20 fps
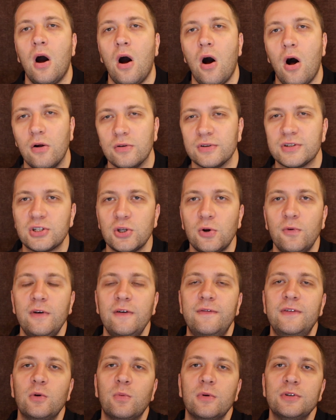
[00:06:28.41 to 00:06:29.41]
Also,
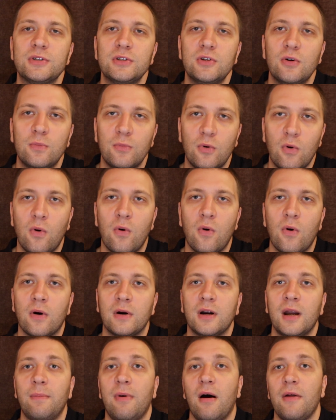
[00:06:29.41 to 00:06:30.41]
if you want to know
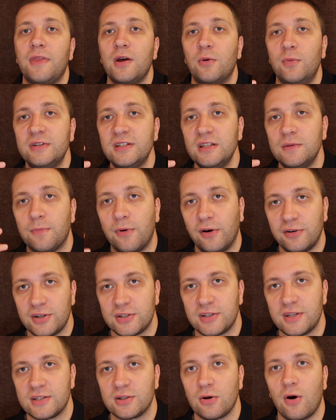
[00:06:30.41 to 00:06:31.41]
more about the recent
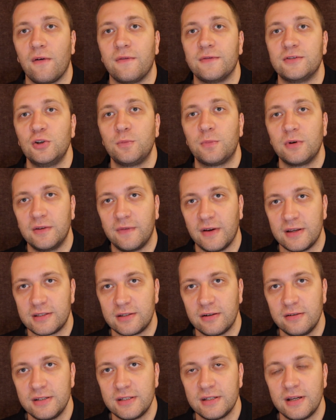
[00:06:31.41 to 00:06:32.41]
purchases of super
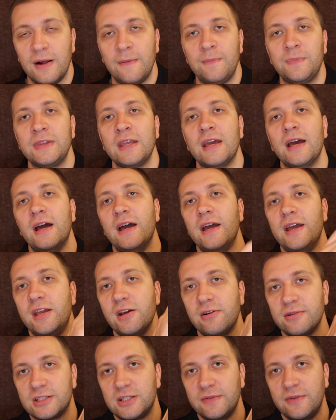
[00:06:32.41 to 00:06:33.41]
investors,
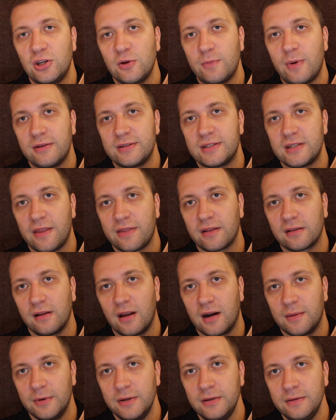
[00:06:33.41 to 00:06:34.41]
here's the video about Seth
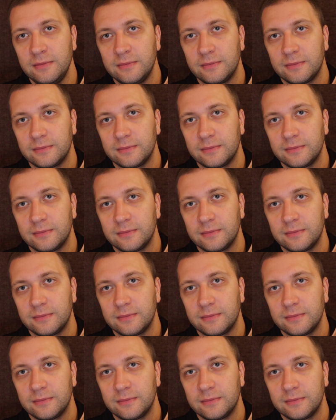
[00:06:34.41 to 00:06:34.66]
Klarman.